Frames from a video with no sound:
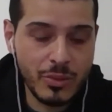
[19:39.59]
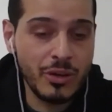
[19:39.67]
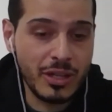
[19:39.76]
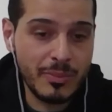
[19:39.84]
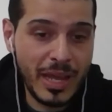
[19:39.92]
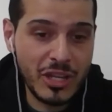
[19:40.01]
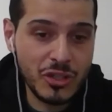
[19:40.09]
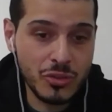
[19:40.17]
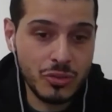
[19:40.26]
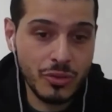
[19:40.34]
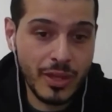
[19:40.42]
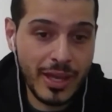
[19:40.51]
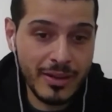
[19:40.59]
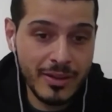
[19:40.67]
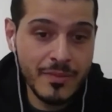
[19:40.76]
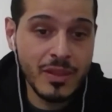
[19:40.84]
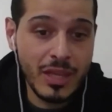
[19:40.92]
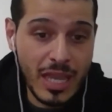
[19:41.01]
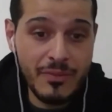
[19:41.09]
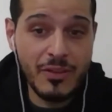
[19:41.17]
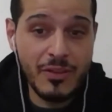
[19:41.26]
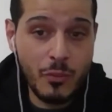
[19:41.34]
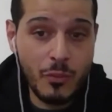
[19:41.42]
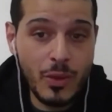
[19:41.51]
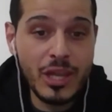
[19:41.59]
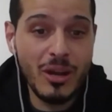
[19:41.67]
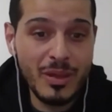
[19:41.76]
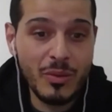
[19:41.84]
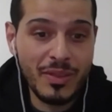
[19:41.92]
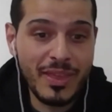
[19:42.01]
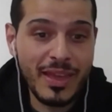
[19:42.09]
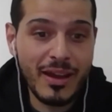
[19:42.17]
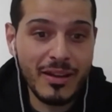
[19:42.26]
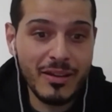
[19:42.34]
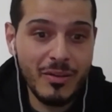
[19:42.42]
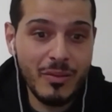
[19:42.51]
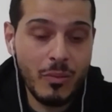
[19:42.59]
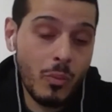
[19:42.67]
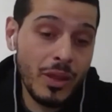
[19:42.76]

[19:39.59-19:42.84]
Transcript: We want to make sure that even if we go a bit without,